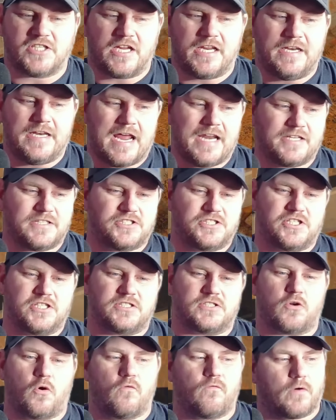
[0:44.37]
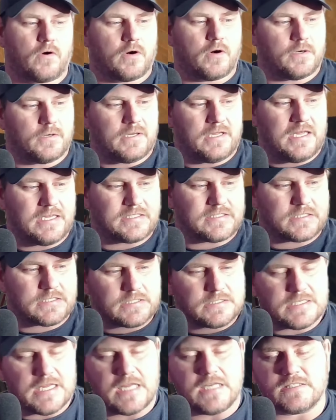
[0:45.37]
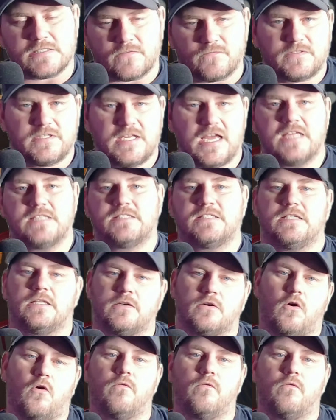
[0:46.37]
and that is just over extensive testing